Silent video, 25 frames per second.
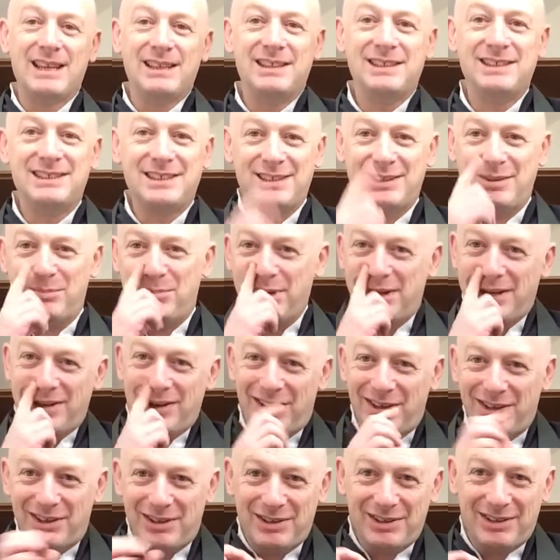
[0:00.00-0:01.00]
This is a bit
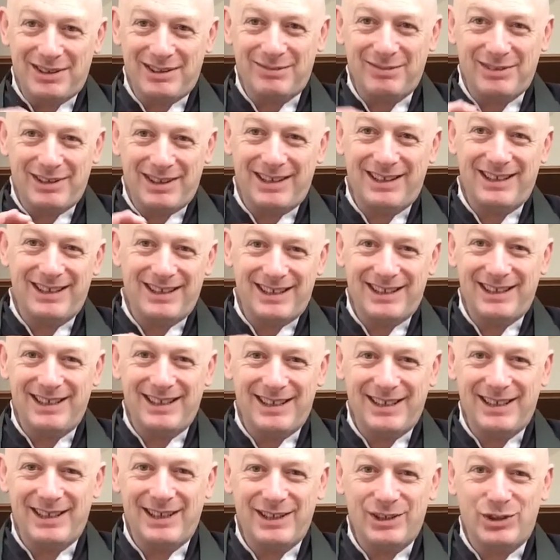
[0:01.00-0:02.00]
like
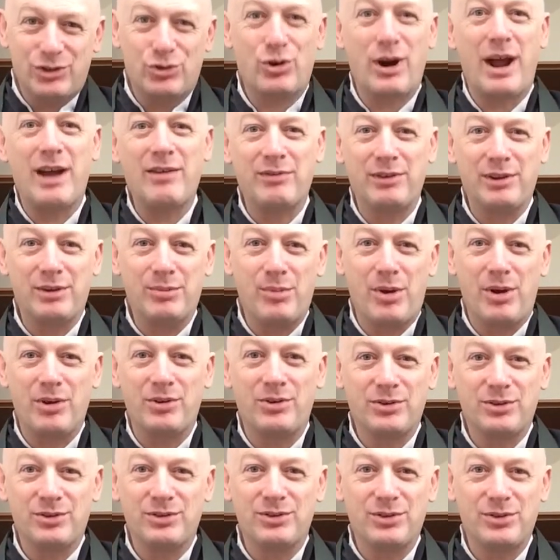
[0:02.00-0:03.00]
travel,
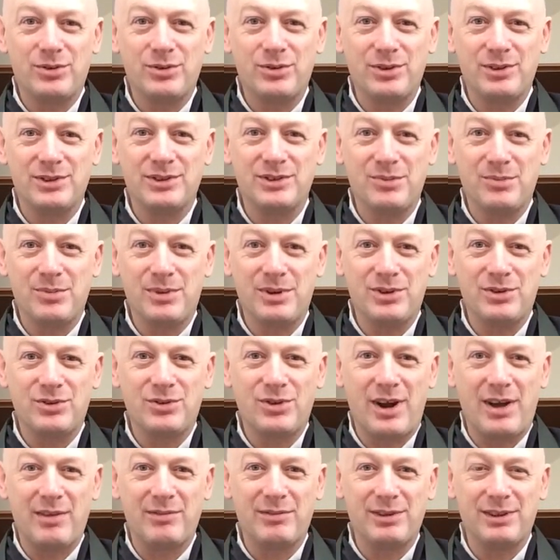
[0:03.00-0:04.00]
modern tourism and
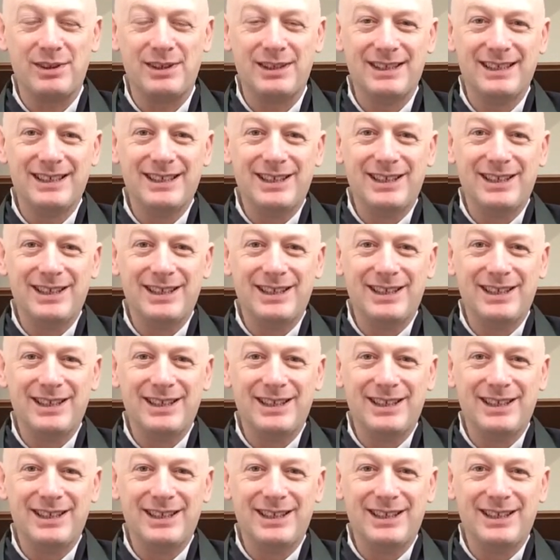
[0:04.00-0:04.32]
travel.